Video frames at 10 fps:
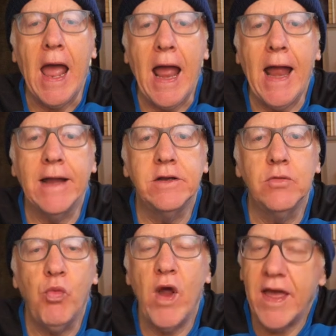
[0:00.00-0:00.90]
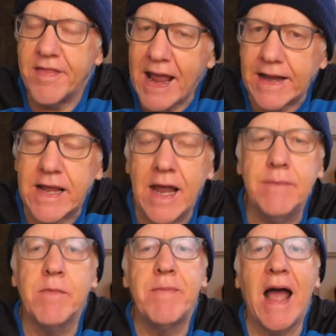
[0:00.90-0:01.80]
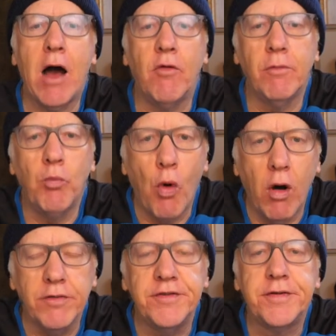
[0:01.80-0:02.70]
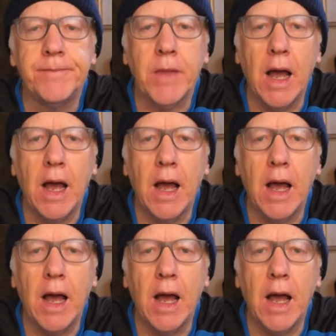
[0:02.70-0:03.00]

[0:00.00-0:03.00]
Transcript: And where that came about was,